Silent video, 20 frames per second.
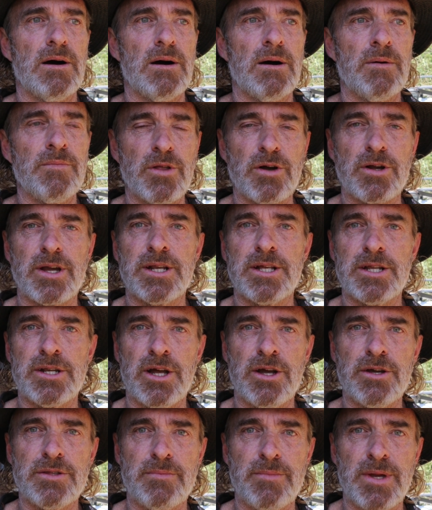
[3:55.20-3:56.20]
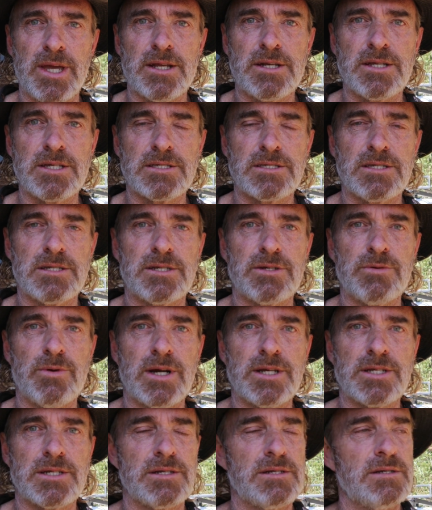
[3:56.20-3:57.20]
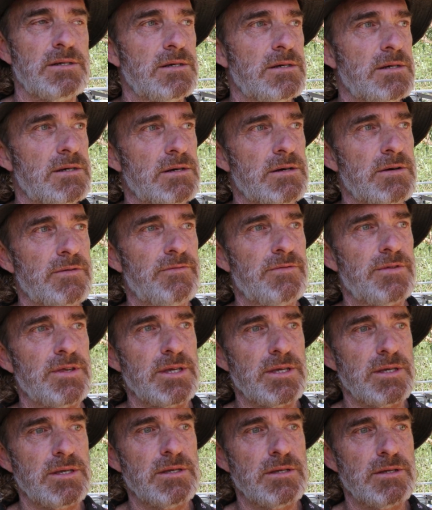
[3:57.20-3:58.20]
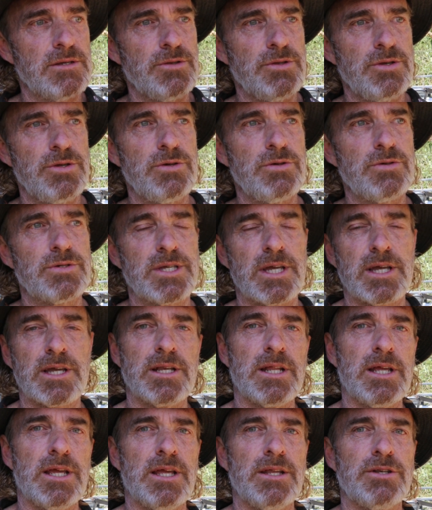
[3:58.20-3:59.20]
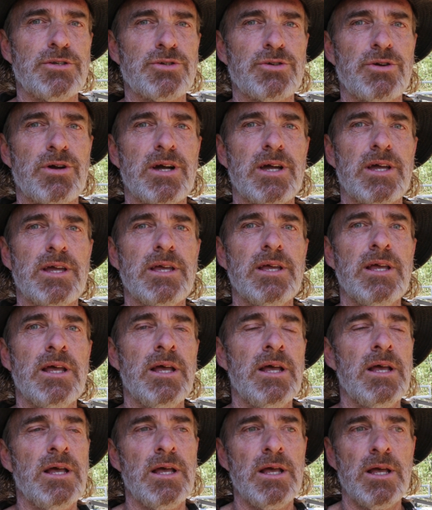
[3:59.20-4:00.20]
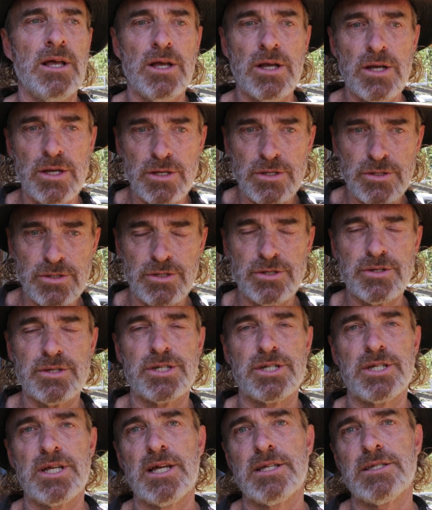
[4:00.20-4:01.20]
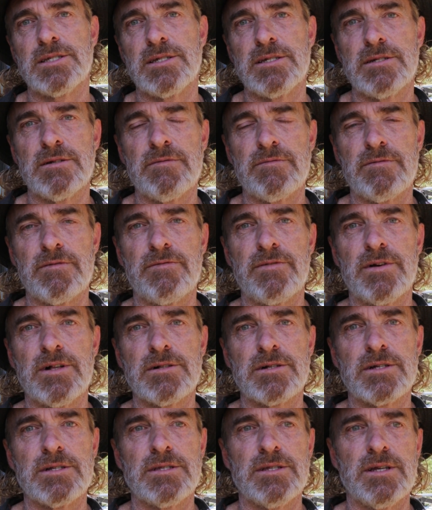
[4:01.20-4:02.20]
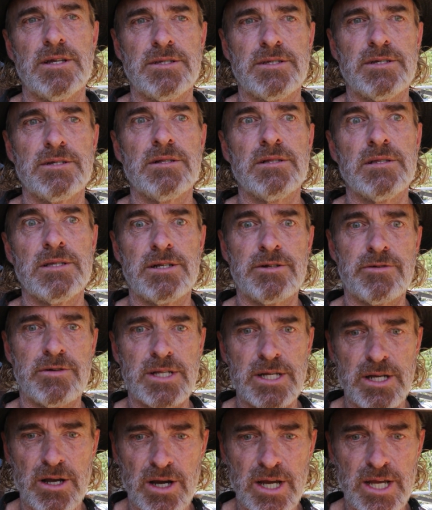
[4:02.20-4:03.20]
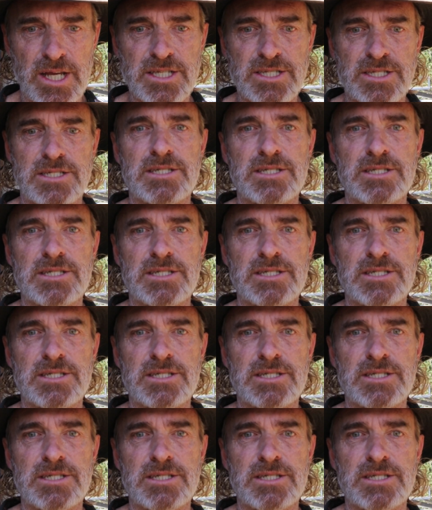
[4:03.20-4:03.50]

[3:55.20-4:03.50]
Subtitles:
I'm not going to know the mounting situation of the new second-hand tray to the chassis of the Falcon until literally I can